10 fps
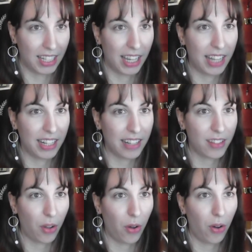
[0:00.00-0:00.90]
And that's
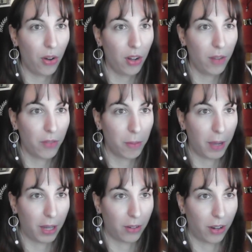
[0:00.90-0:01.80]
all of the
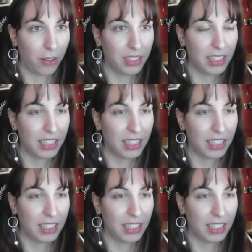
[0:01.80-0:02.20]
background,